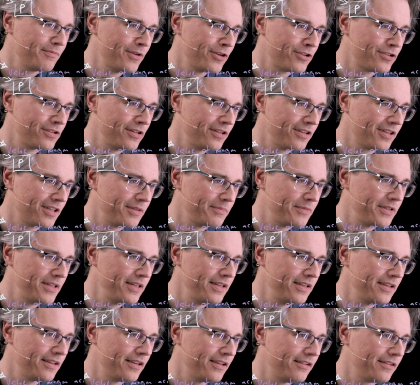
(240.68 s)
much like a
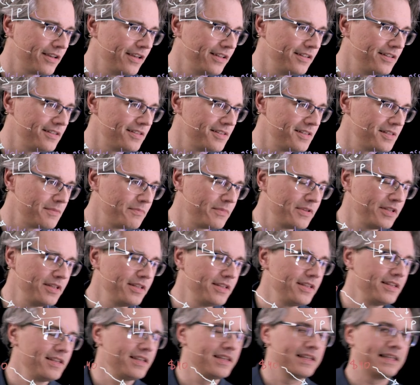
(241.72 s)
P. Okay, this is P